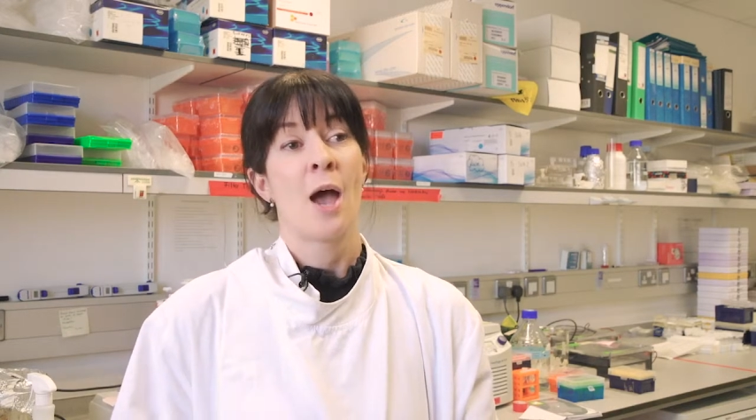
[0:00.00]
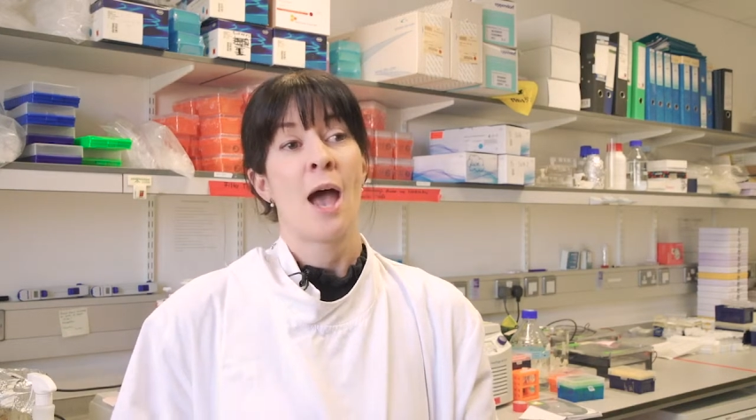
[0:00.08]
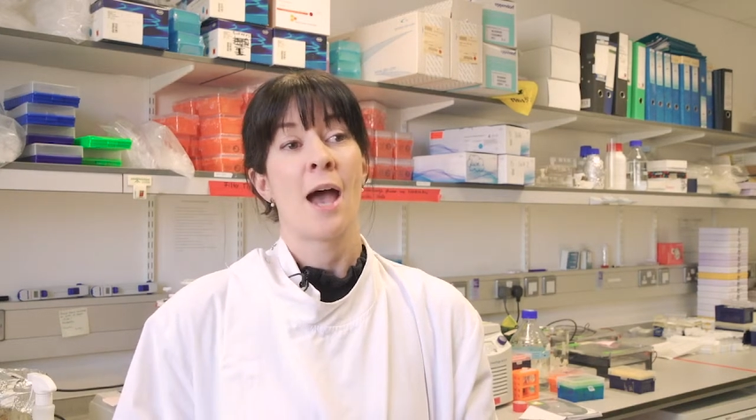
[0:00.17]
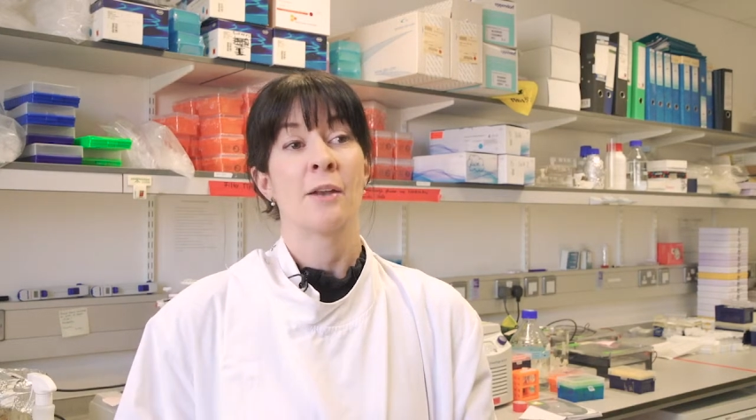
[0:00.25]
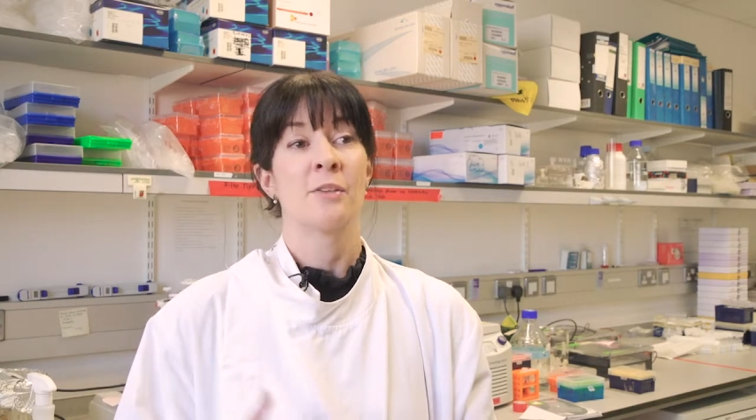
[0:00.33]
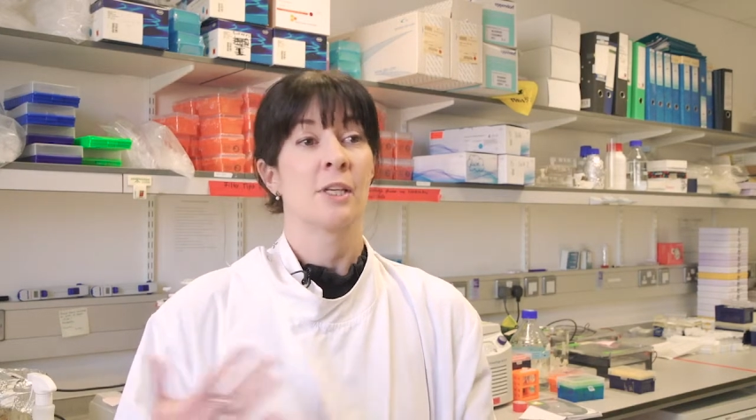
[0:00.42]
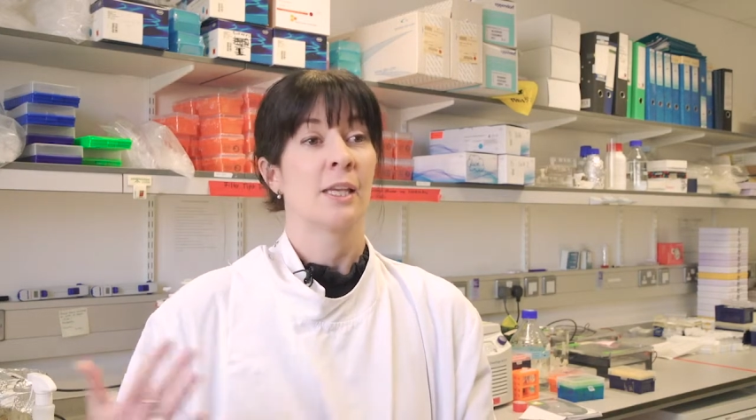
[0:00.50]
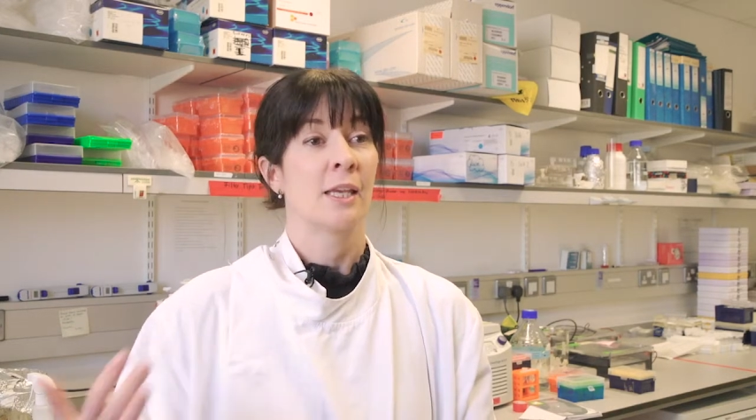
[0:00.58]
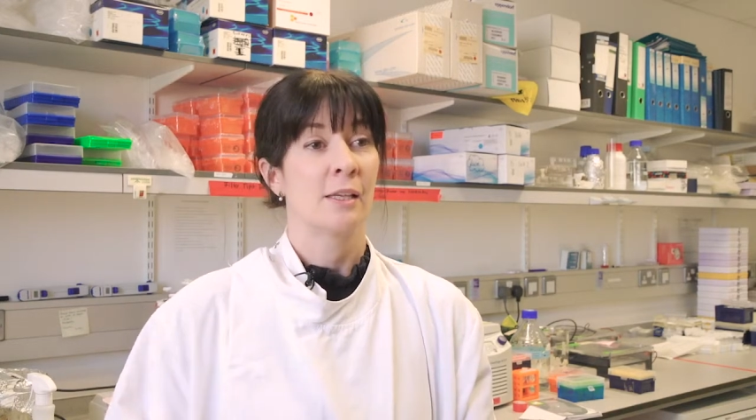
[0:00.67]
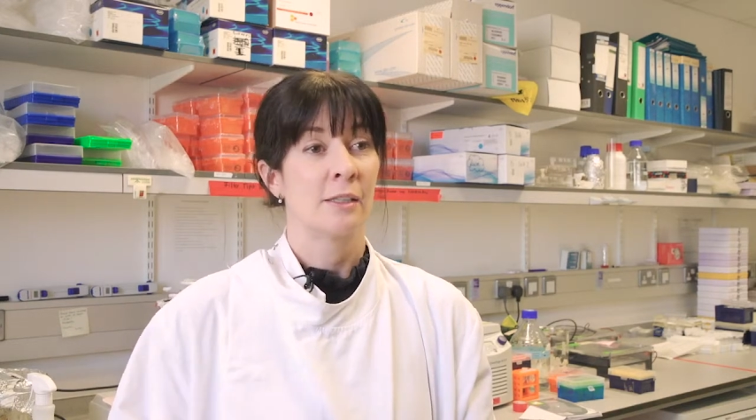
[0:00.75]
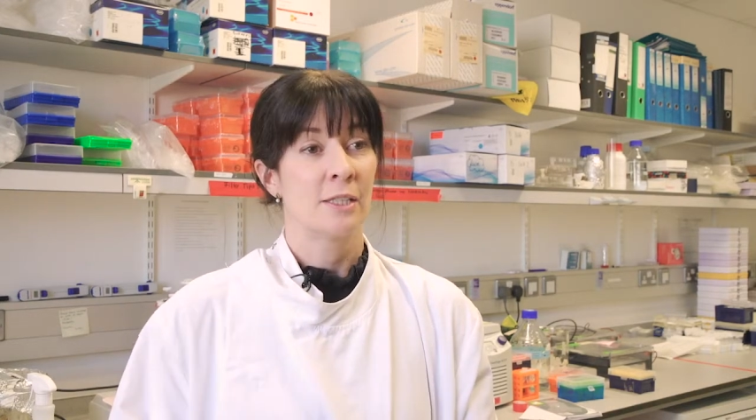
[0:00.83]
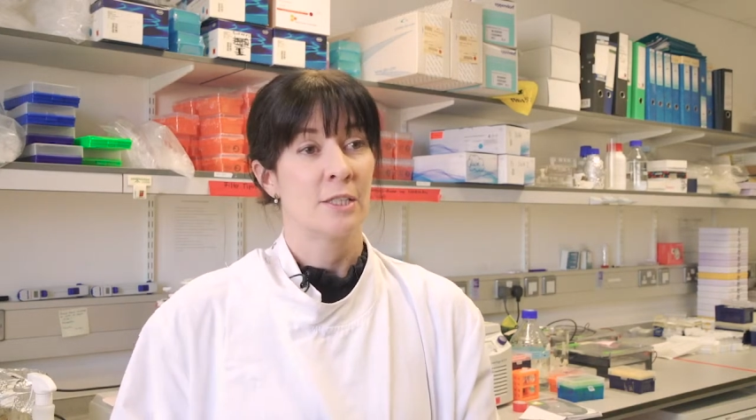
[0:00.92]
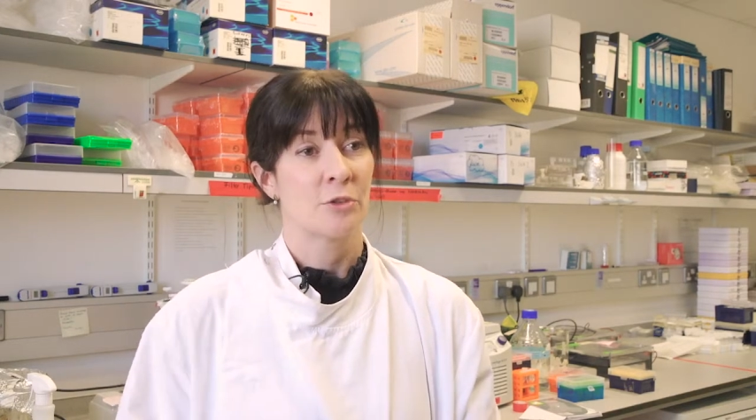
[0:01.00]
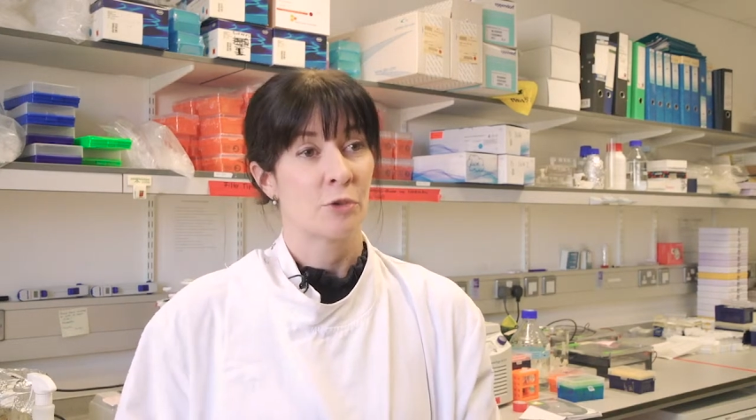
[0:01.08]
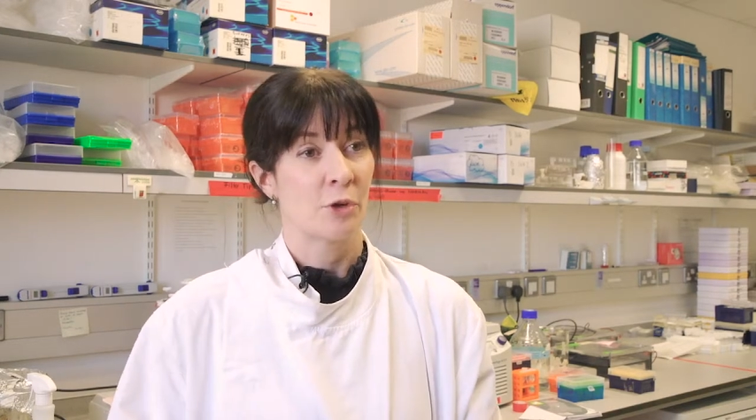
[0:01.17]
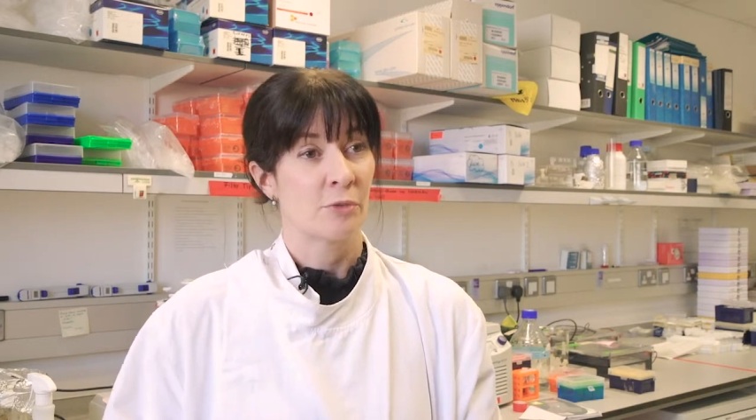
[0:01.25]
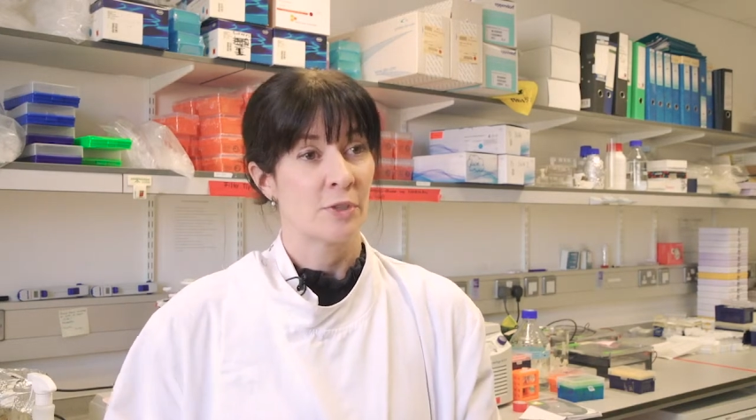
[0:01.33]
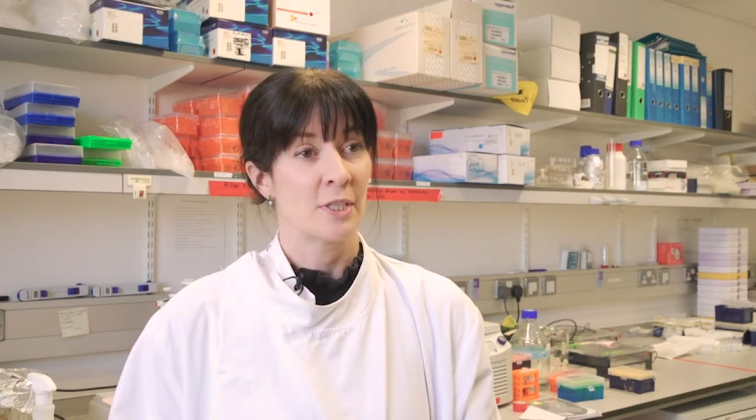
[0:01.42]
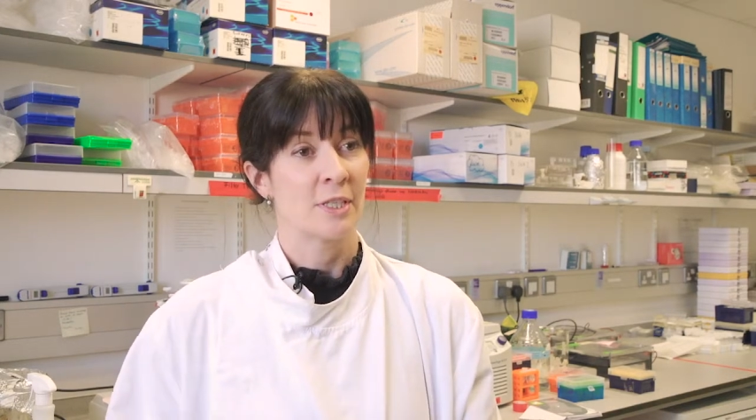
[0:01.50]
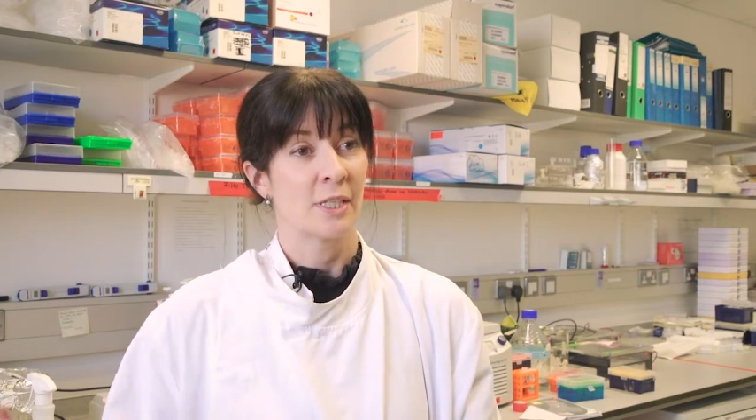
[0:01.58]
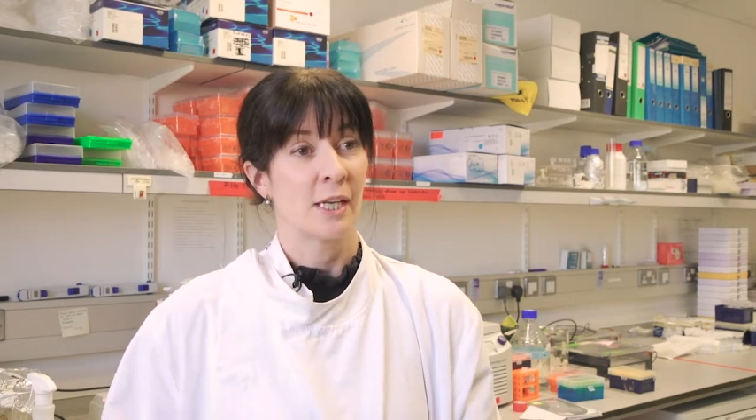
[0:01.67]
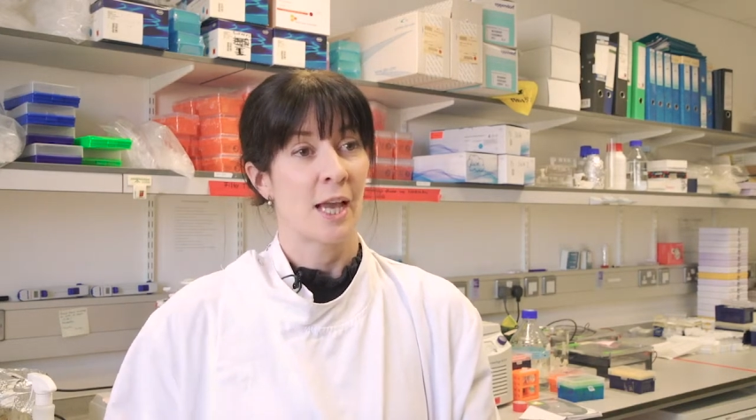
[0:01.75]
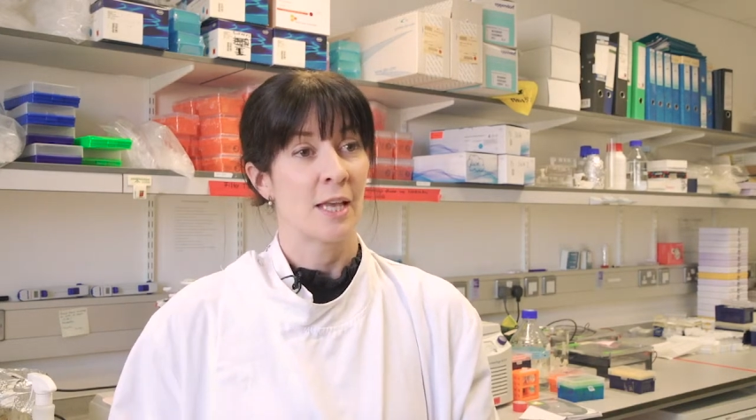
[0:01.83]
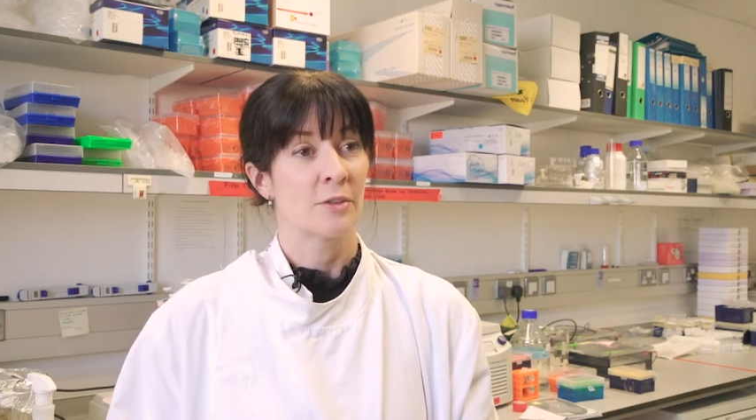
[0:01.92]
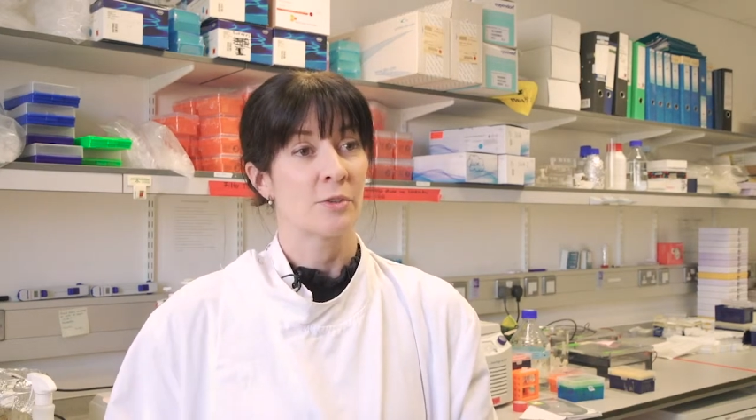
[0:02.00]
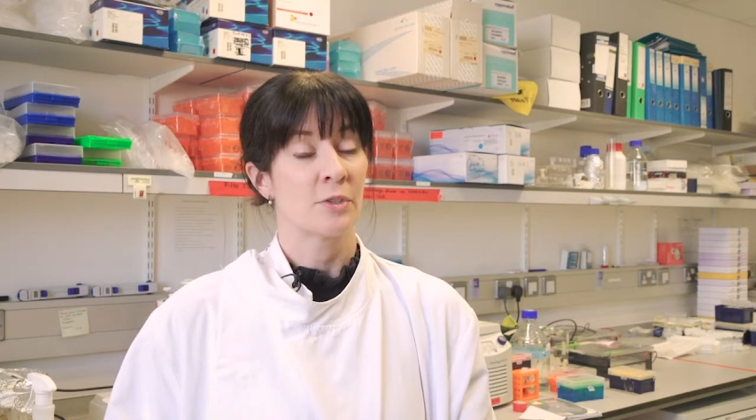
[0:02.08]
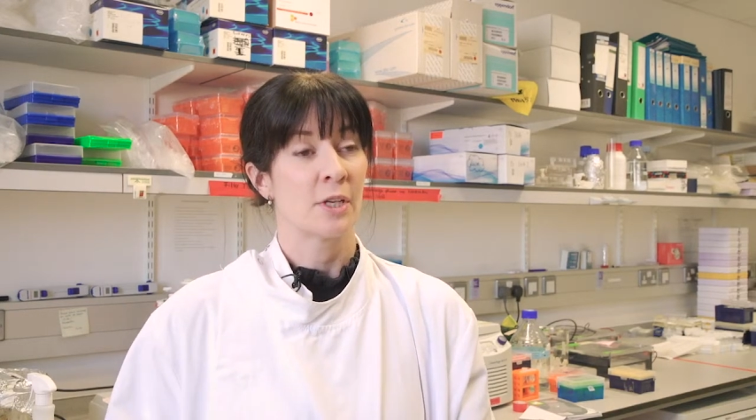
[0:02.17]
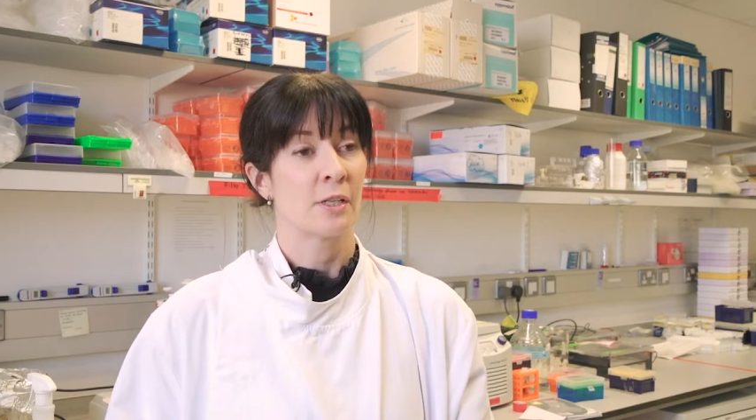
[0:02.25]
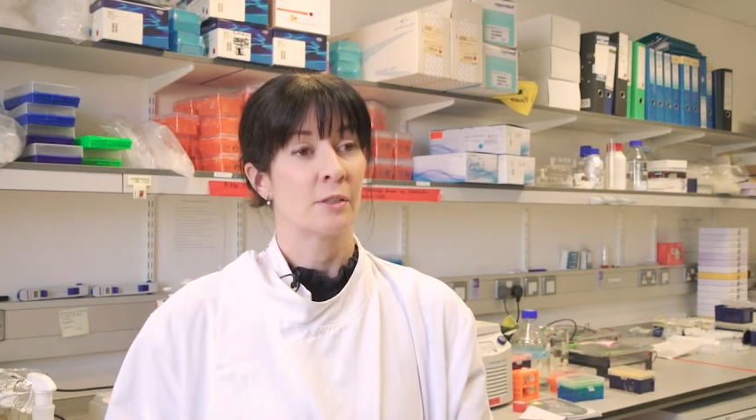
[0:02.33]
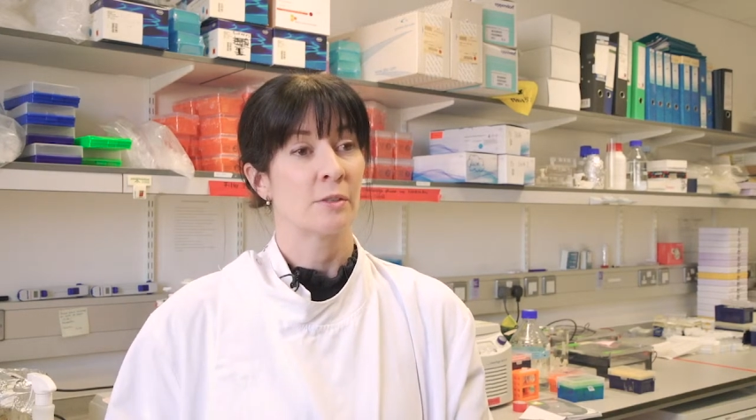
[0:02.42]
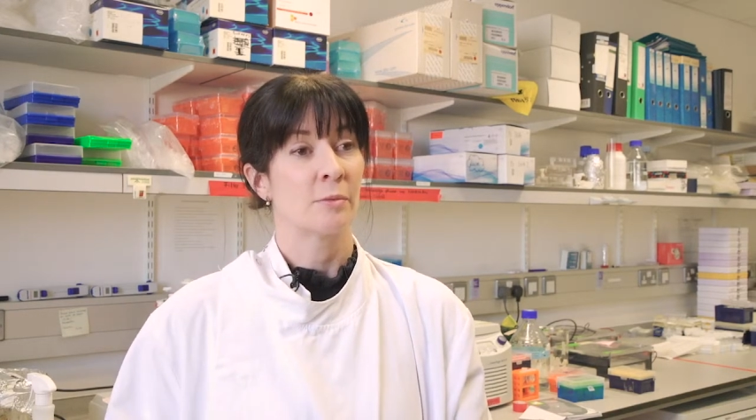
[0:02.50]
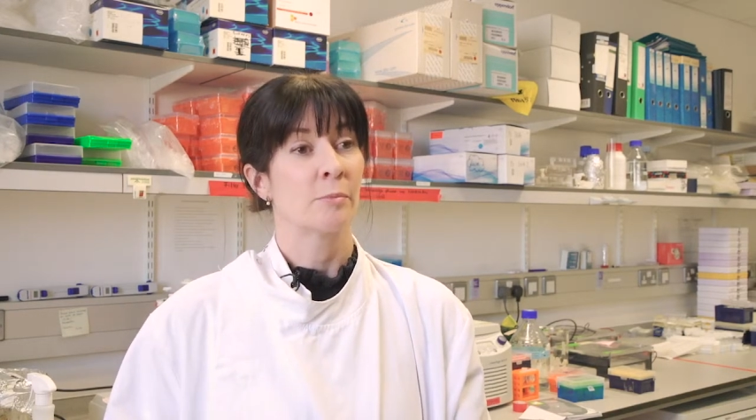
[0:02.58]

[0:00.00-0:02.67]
How does it kill these drug-resistant cancer cells